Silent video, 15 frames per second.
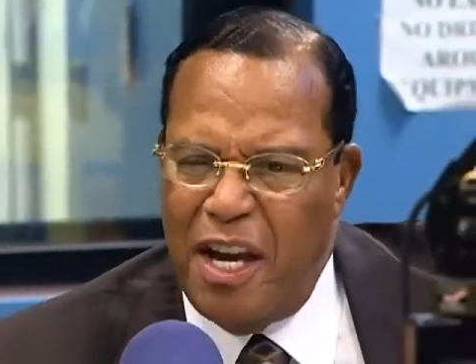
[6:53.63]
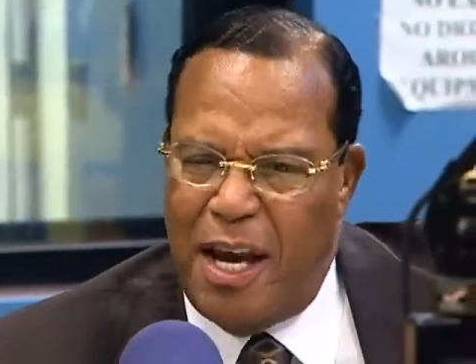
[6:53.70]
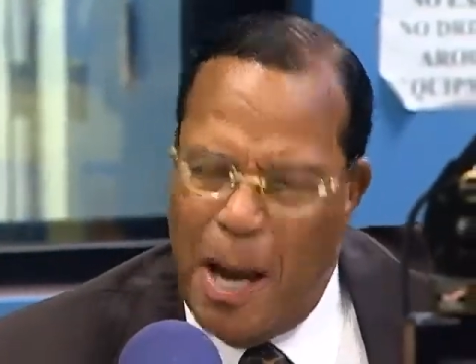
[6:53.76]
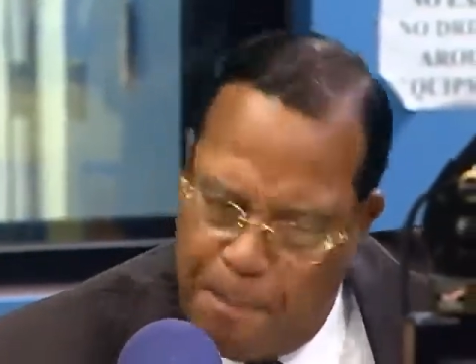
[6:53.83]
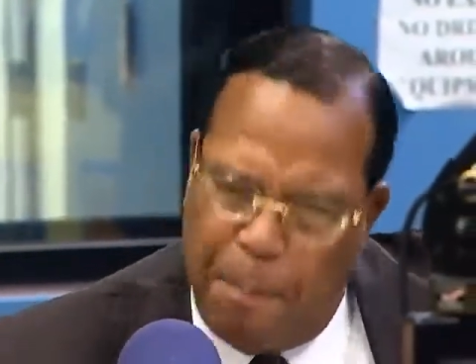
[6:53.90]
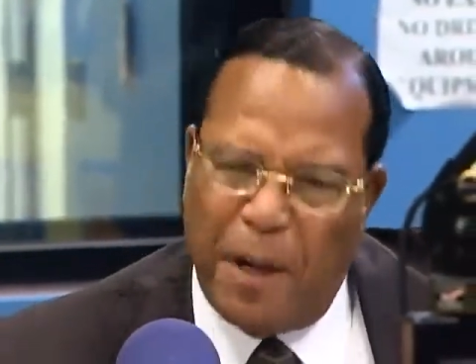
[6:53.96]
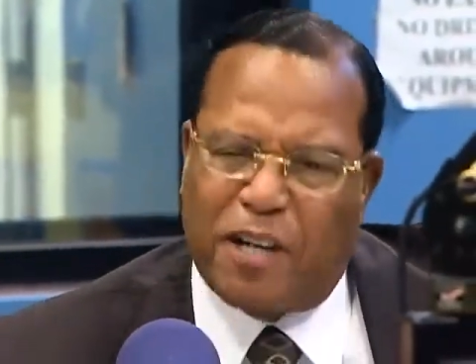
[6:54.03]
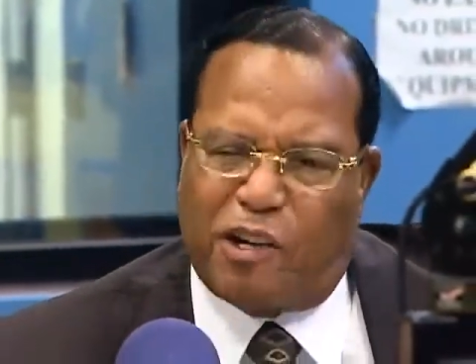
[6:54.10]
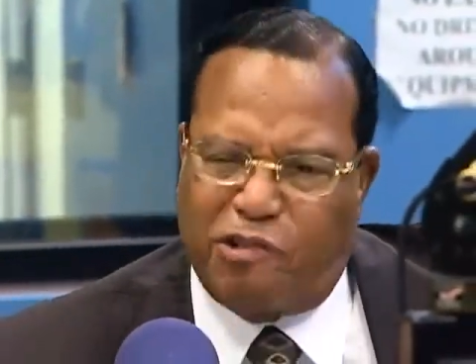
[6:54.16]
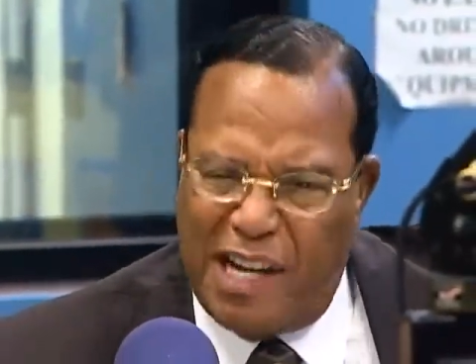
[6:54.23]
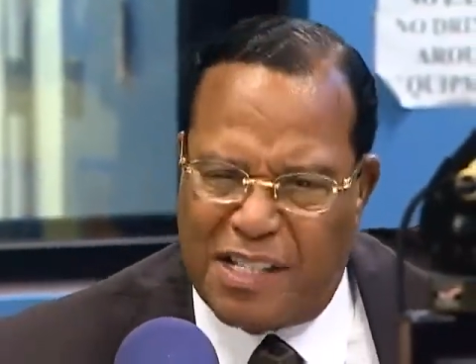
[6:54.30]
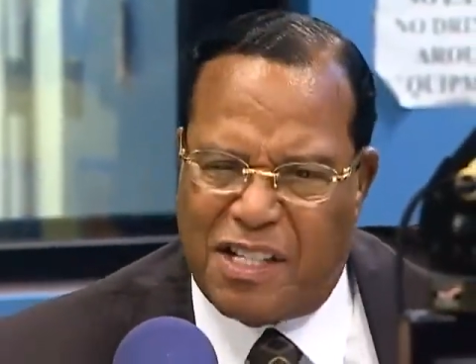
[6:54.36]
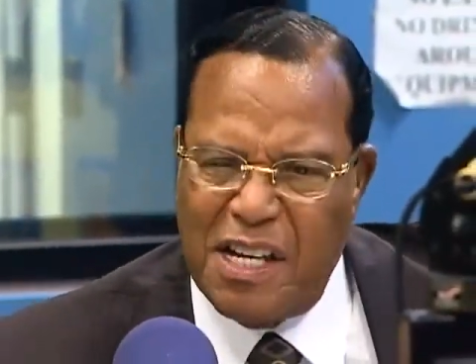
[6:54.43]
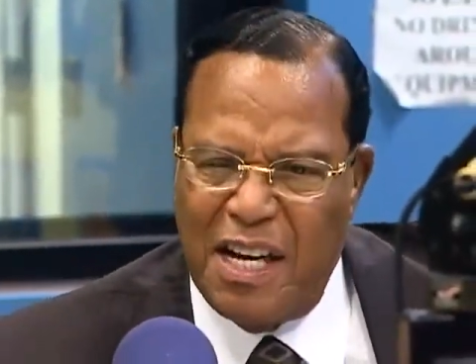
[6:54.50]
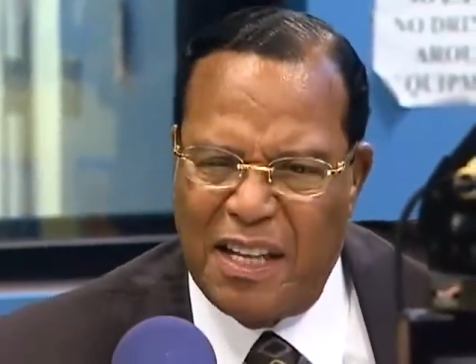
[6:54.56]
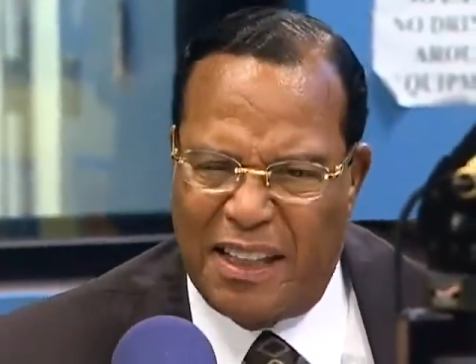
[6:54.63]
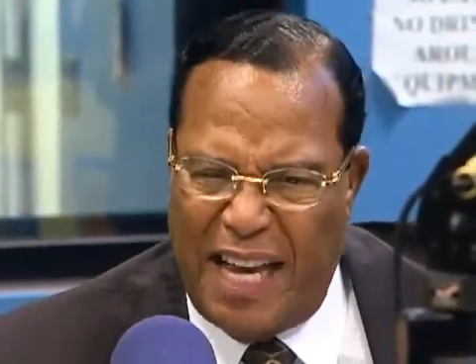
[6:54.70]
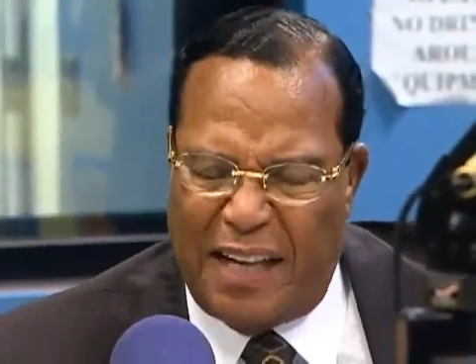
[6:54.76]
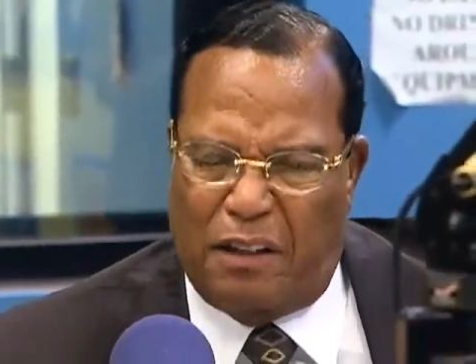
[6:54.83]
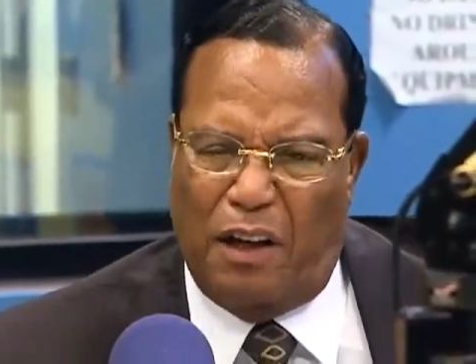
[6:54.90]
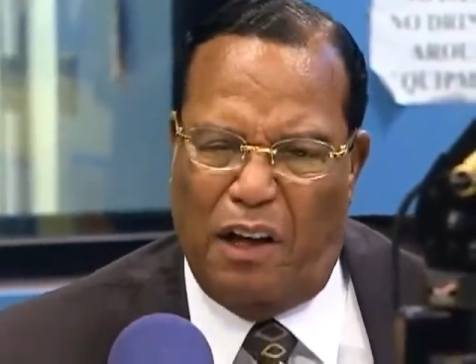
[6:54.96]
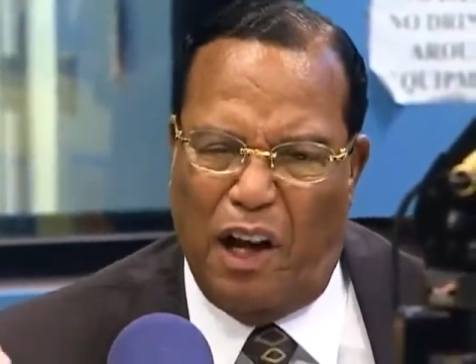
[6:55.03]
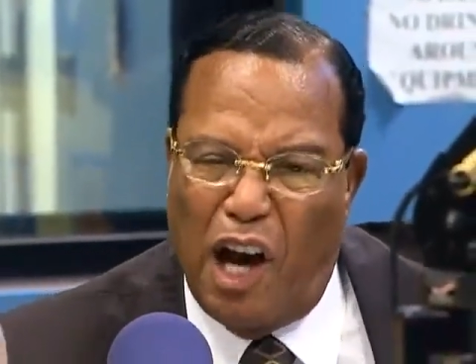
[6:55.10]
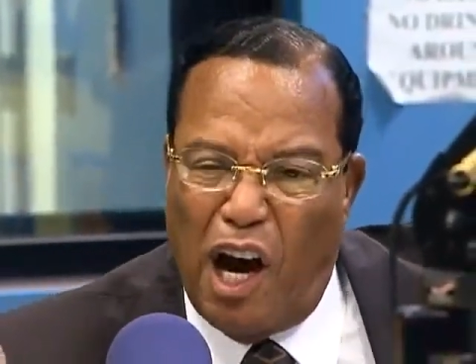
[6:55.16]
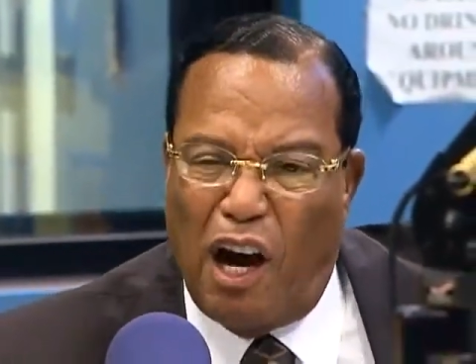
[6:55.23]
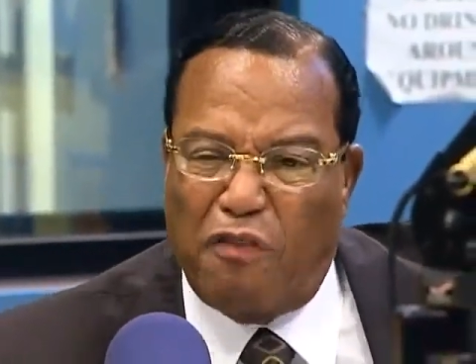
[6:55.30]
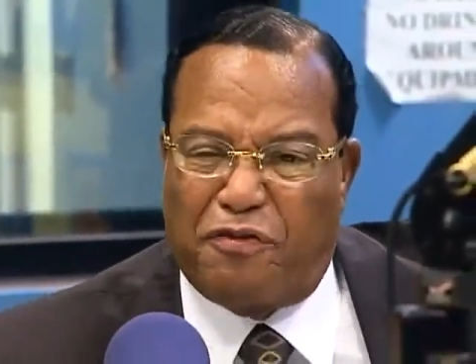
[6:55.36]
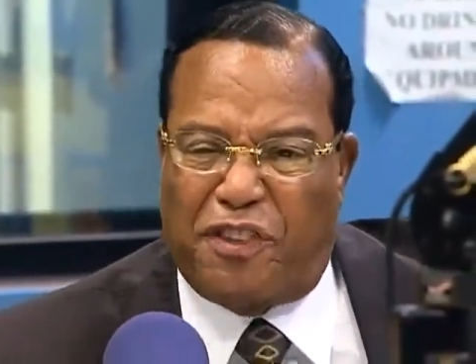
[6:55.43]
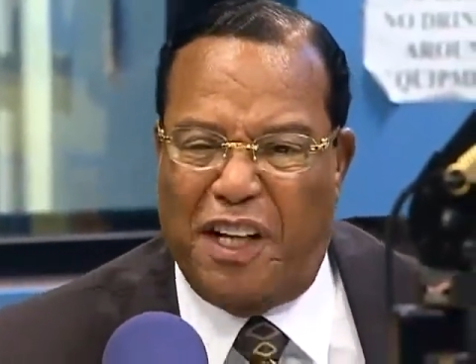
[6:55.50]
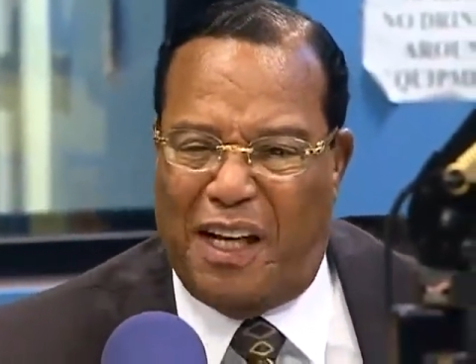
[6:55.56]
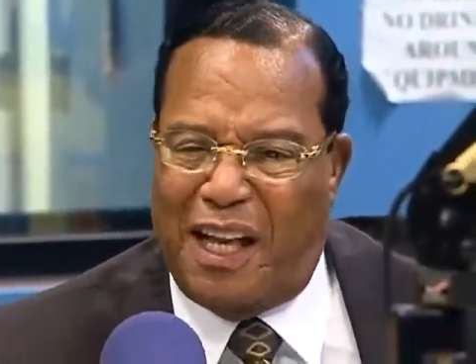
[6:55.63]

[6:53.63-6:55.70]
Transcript: hypocrites that love the